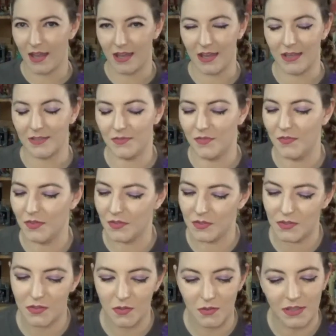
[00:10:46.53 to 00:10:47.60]
I feel
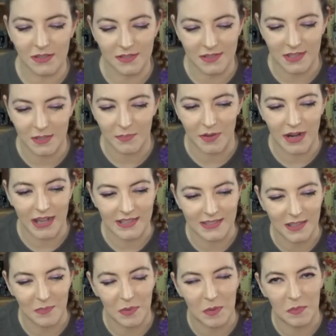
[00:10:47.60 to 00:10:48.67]
so guilty about
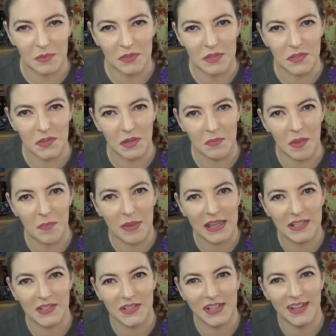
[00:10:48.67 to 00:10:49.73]
asking people to join my
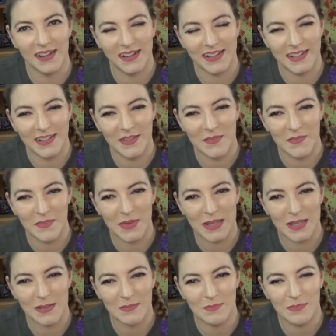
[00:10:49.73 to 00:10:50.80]
Patreon,
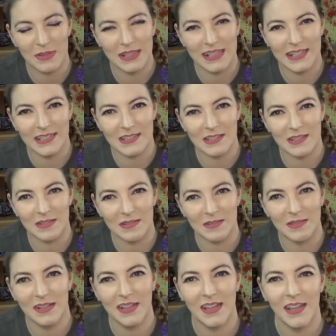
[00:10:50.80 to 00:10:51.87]
but please do,
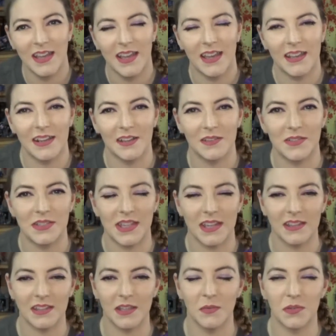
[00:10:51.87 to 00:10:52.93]
and
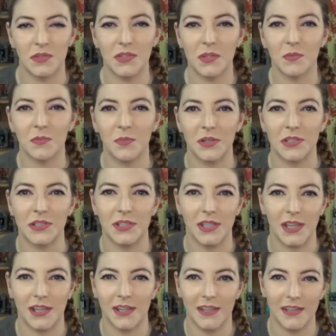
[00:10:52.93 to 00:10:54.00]
understand that you are so
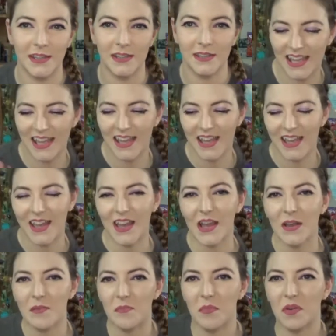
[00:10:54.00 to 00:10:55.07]
appreciated.
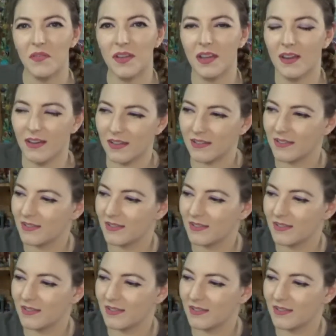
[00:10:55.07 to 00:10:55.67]
Moving on.